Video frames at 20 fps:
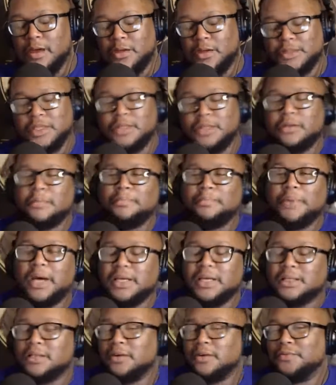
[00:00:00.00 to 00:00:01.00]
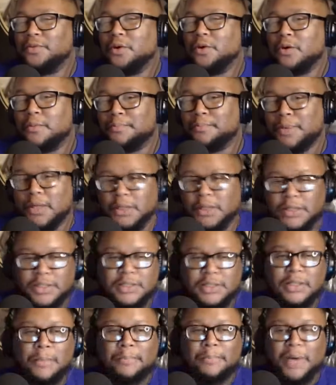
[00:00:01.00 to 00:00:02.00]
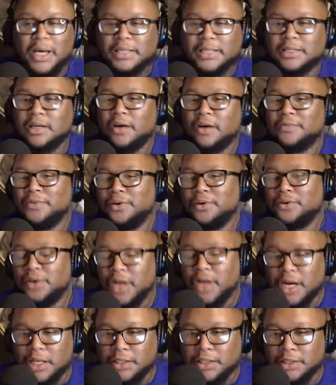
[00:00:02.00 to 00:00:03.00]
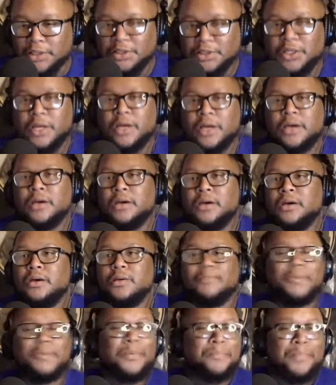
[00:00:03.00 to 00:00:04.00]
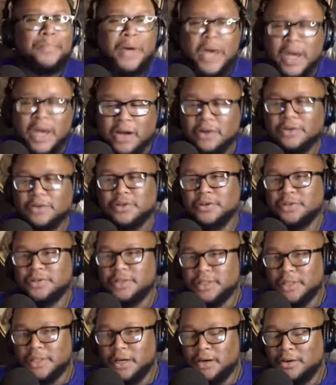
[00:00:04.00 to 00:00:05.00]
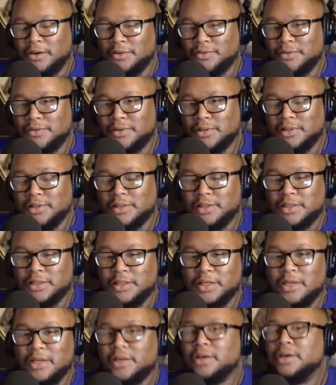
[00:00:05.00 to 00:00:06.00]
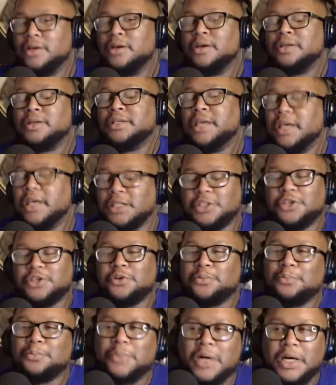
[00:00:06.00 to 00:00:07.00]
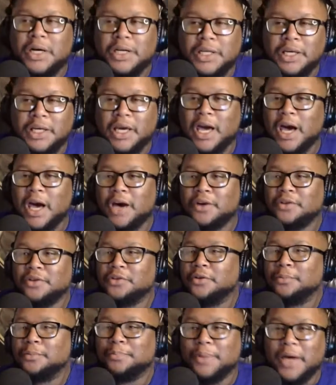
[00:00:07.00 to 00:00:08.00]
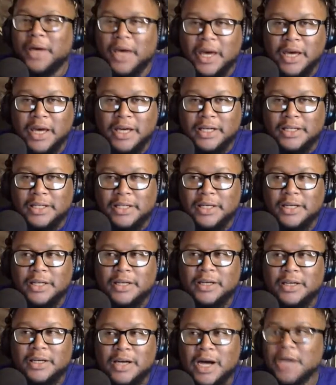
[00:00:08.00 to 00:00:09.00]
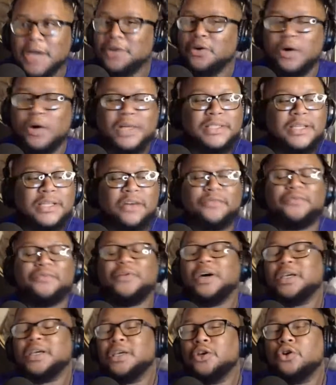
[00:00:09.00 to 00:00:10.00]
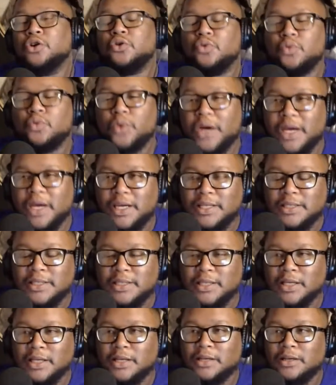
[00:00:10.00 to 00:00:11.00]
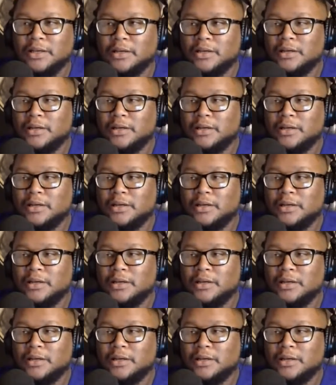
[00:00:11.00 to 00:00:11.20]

to the best of your abilities, the best of your knowledge prepare yourselves. Get your money out of the bank. I know I sound fucking crazy.